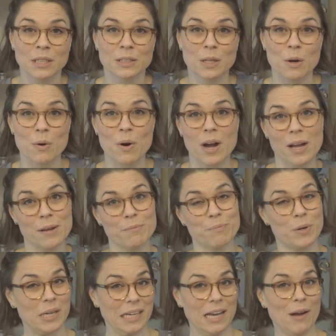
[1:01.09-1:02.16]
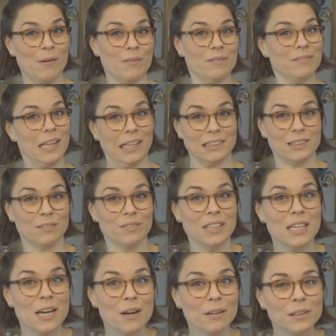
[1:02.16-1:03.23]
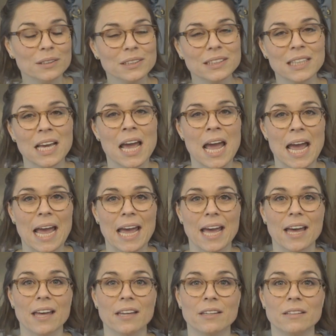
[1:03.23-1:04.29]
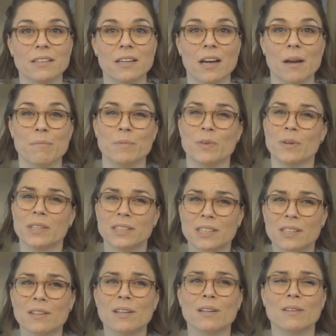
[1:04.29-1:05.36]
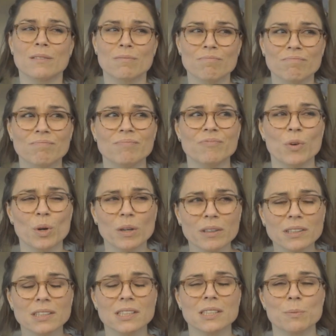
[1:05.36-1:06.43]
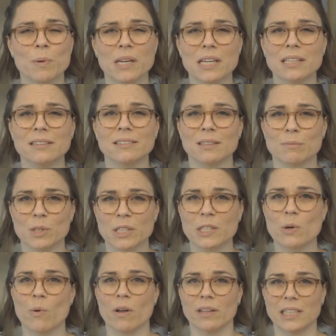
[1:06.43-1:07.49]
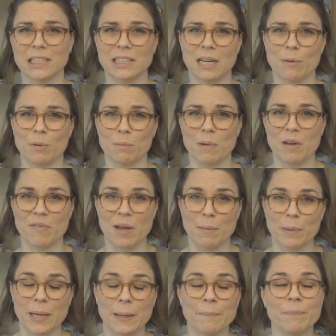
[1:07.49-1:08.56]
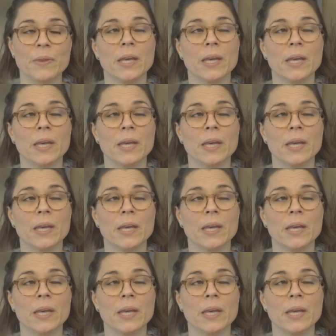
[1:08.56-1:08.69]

So I'm putting out lots of videos and I'm going to look forward to spending some good quality time with my family.